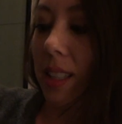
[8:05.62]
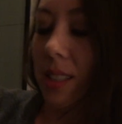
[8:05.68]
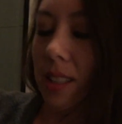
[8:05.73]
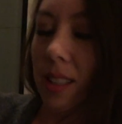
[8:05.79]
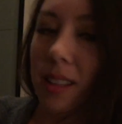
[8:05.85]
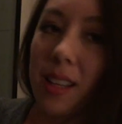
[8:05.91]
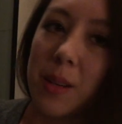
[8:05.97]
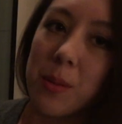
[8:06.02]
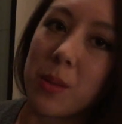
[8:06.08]
that
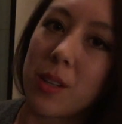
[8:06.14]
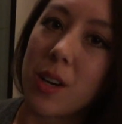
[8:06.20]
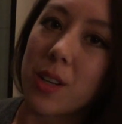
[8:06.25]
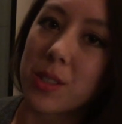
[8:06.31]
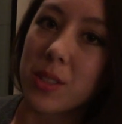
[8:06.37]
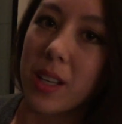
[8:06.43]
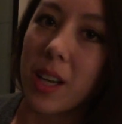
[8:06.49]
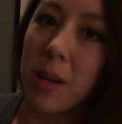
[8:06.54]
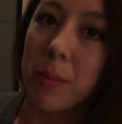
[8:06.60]
would
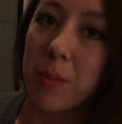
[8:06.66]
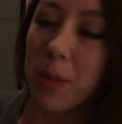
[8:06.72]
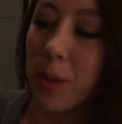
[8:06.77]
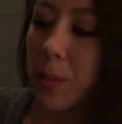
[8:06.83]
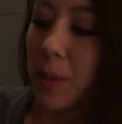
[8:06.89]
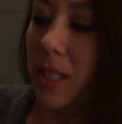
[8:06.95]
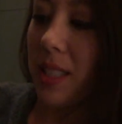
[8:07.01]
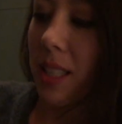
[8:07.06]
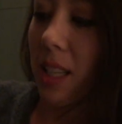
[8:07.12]
also help for
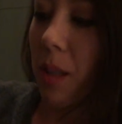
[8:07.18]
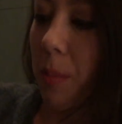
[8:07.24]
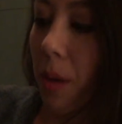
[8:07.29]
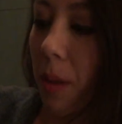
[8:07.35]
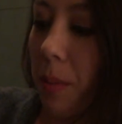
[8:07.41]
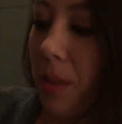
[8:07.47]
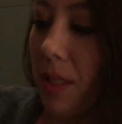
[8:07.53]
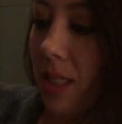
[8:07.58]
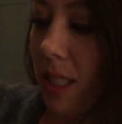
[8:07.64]
resale
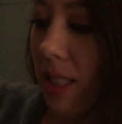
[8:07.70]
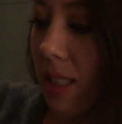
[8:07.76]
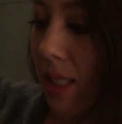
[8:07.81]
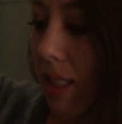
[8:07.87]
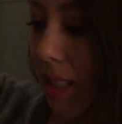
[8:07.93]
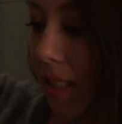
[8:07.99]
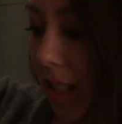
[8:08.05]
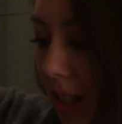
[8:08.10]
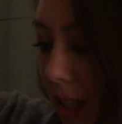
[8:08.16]
purposes.